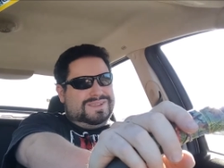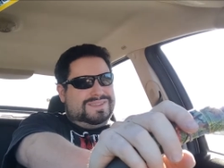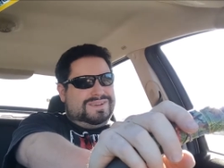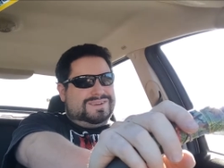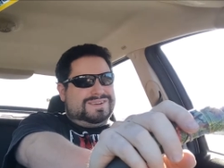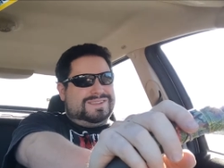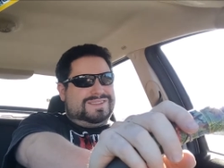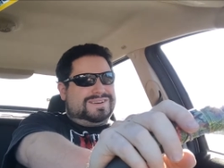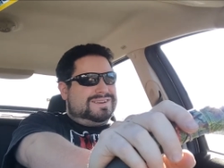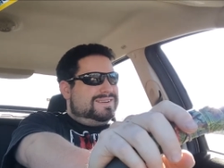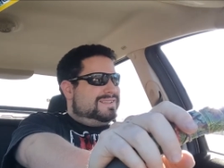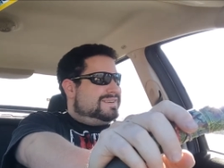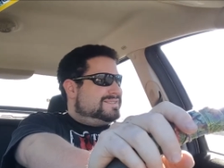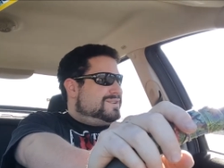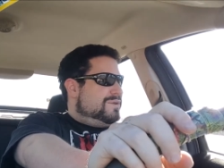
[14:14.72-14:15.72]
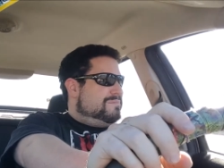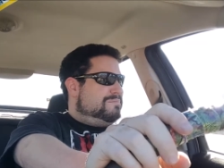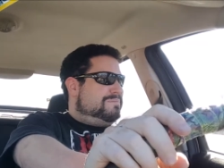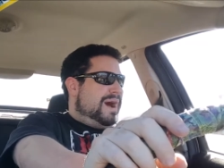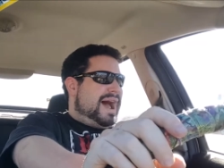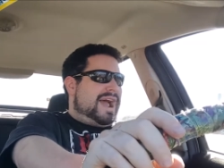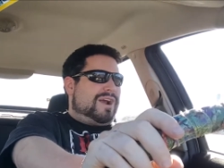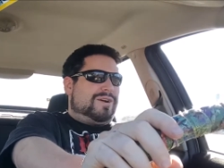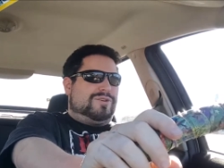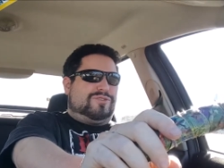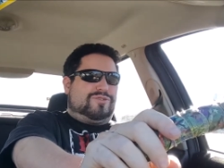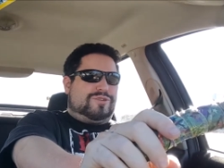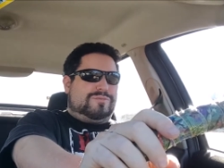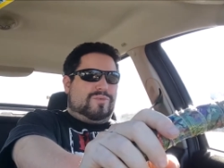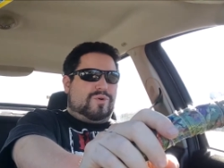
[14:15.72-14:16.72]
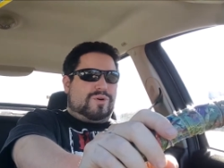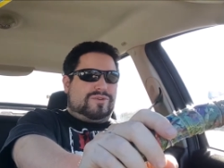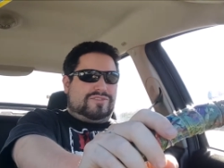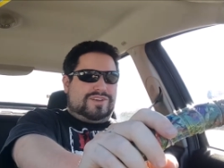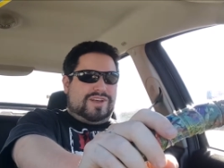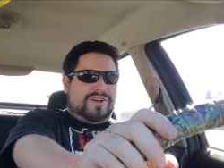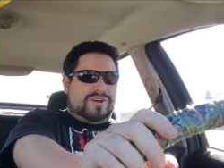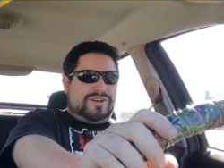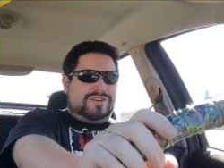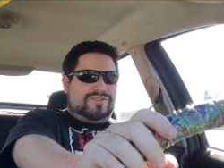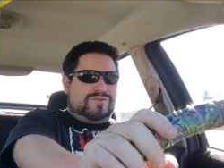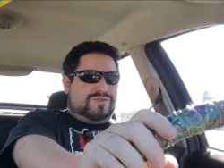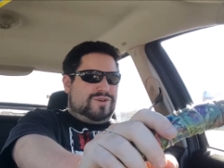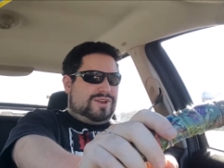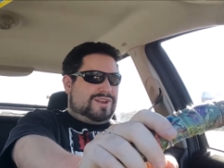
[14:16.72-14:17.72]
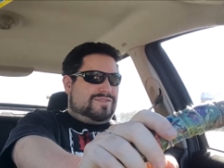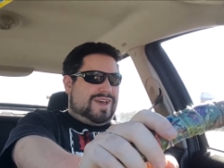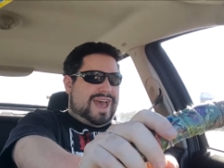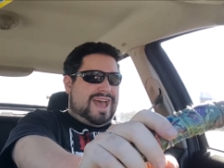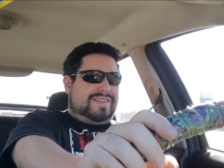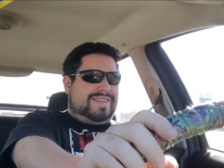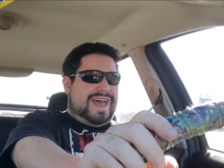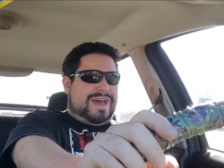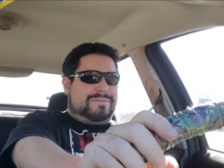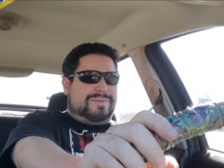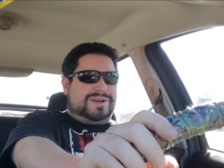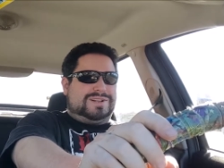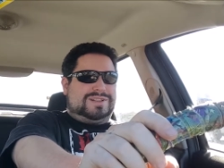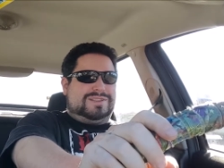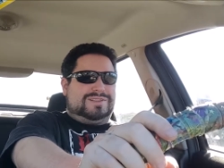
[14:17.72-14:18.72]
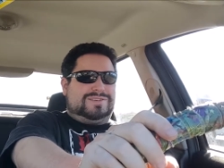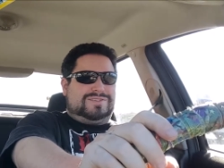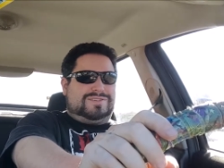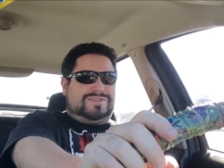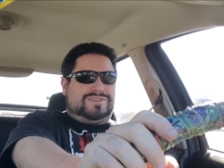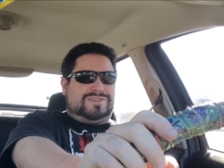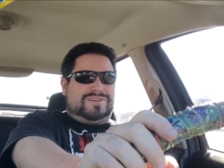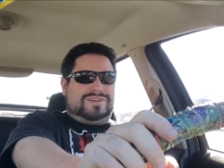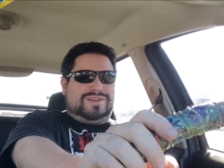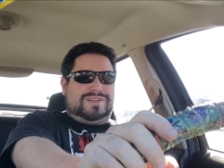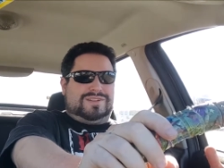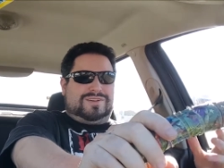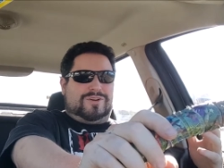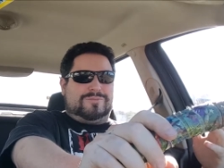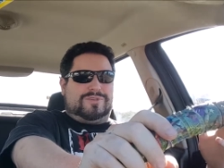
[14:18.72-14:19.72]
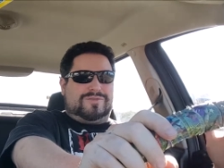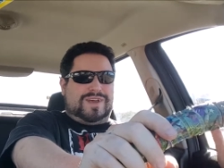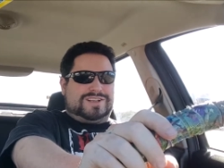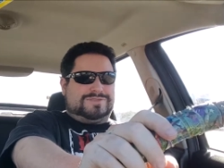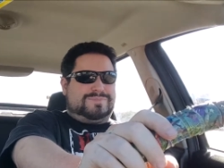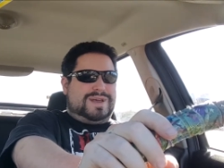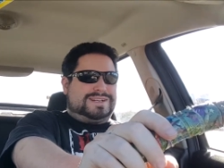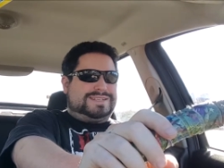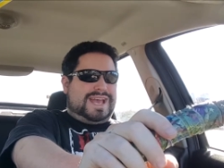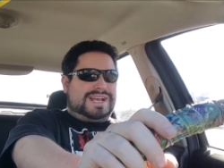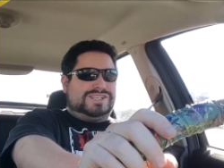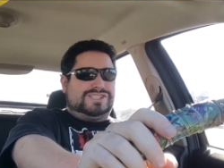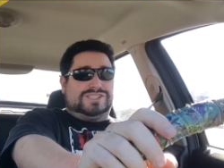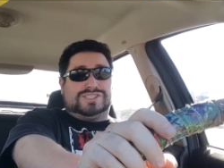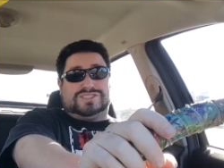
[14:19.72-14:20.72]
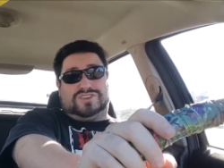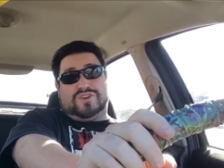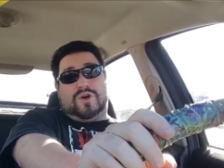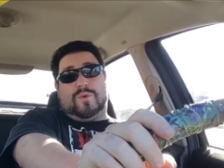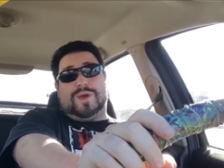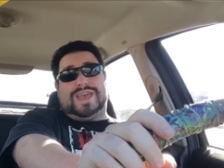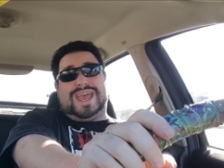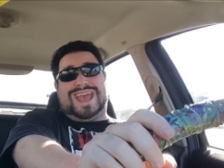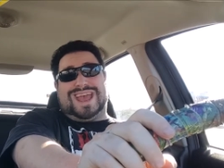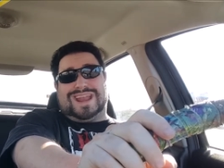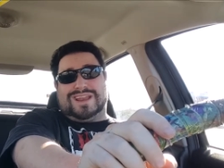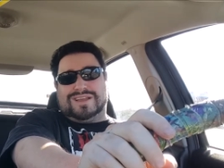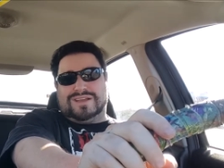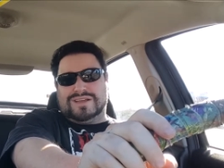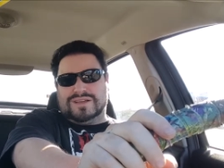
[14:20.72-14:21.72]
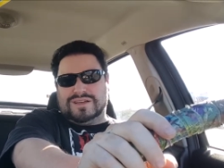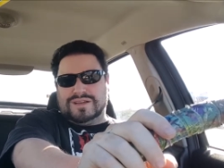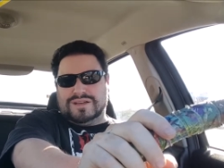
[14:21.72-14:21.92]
there there there's no buyer's remorse here because you couldn't have had that much in terms of expectations going in